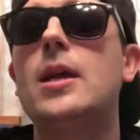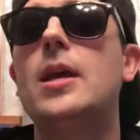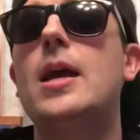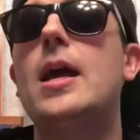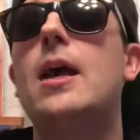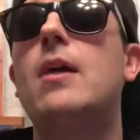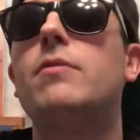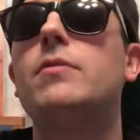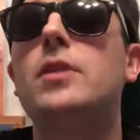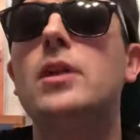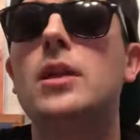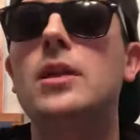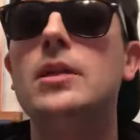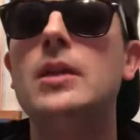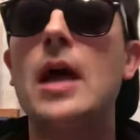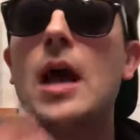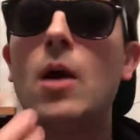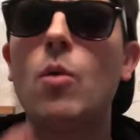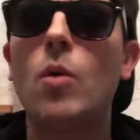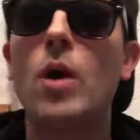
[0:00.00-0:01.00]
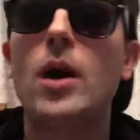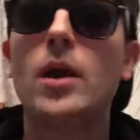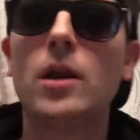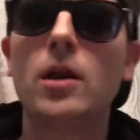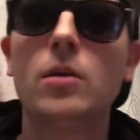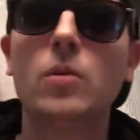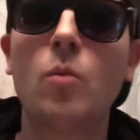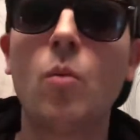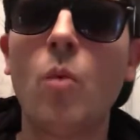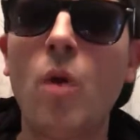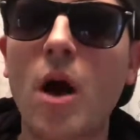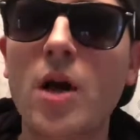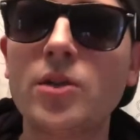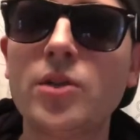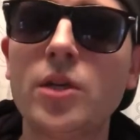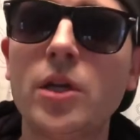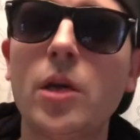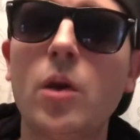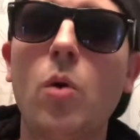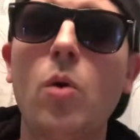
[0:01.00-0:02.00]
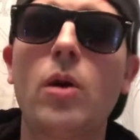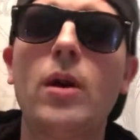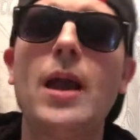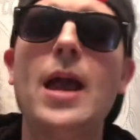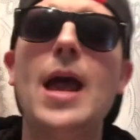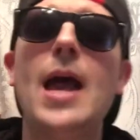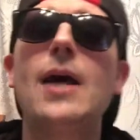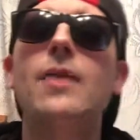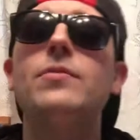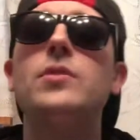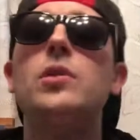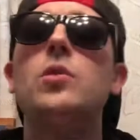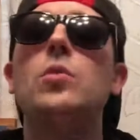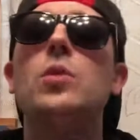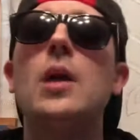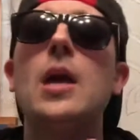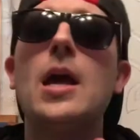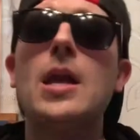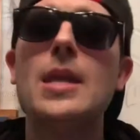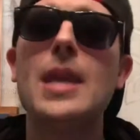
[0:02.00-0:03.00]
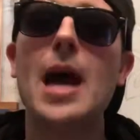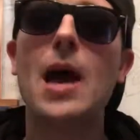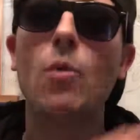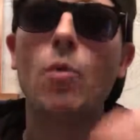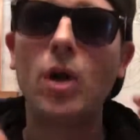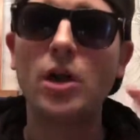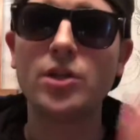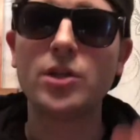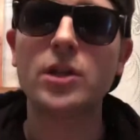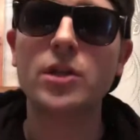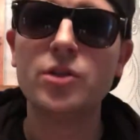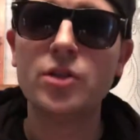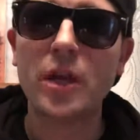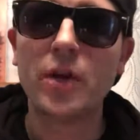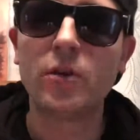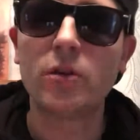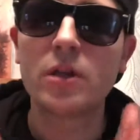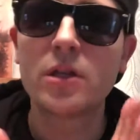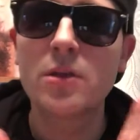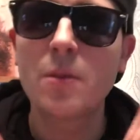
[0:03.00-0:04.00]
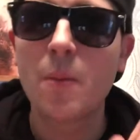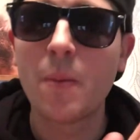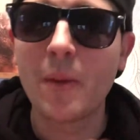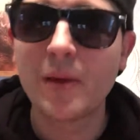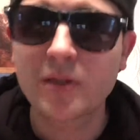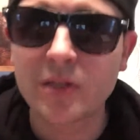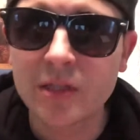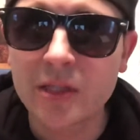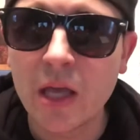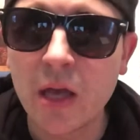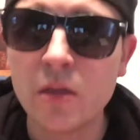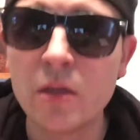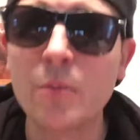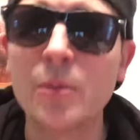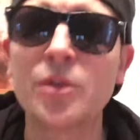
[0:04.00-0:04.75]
have you not want to watch it, or have you not watch it in general because I'm about to tell you,